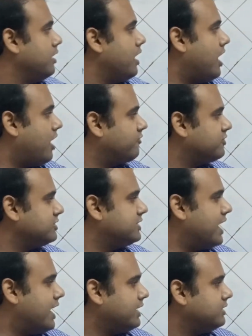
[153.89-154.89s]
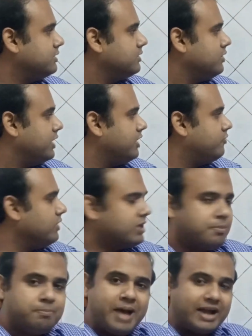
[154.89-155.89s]
After that, it will
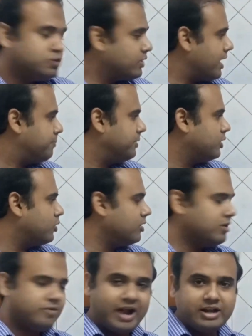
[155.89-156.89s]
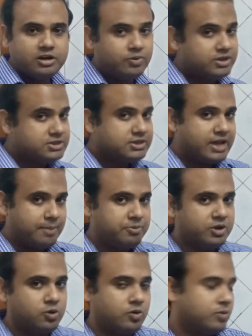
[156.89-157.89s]
come back to Capricorn. Right now it is in
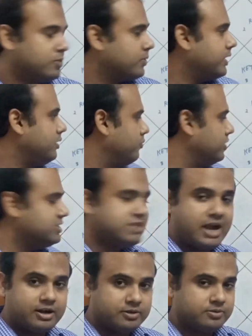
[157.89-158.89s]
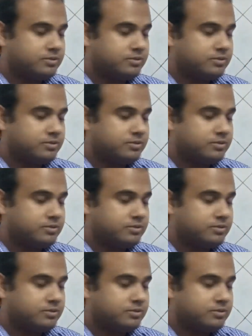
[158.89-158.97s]
Capricorn, okay, with Saturn.